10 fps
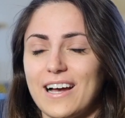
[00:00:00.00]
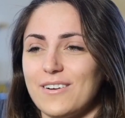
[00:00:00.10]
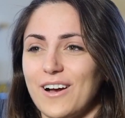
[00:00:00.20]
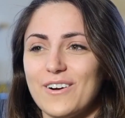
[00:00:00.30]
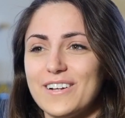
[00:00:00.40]

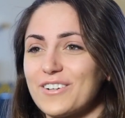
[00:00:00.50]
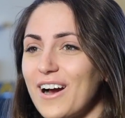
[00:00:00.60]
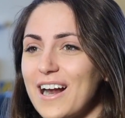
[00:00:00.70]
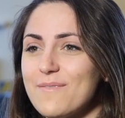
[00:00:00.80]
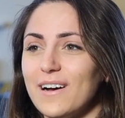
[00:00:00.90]
I already
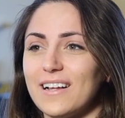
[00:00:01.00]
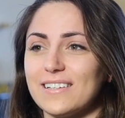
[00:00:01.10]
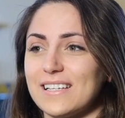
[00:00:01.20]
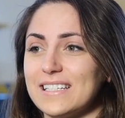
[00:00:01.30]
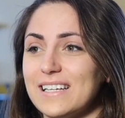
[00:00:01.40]
cried about it. I
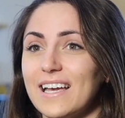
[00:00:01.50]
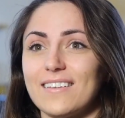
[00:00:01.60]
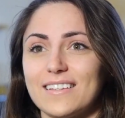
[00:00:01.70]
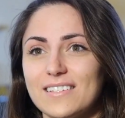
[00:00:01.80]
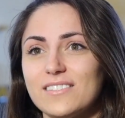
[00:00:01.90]
was like, "Dang,
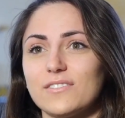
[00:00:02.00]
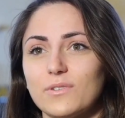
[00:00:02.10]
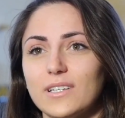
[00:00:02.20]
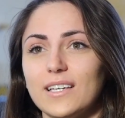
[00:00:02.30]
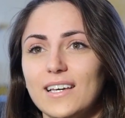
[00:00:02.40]
like, this is
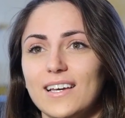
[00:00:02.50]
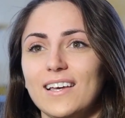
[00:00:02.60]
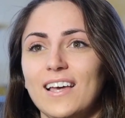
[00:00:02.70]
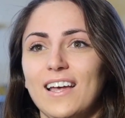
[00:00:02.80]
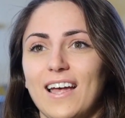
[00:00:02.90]
really it."
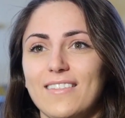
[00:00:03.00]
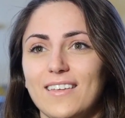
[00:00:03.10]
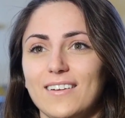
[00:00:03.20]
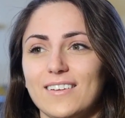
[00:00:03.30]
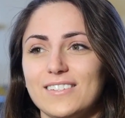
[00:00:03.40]
And
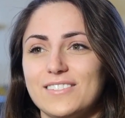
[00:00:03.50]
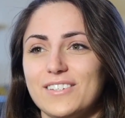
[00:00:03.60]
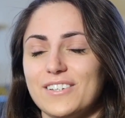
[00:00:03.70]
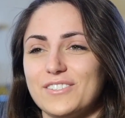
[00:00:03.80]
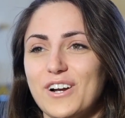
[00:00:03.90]
then
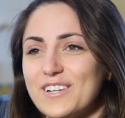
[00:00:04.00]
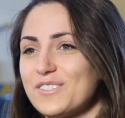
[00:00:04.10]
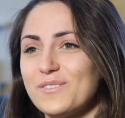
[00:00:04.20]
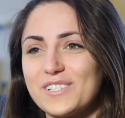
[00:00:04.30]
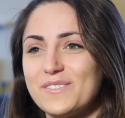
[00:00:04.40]
to try to
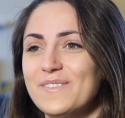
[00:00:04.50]
switch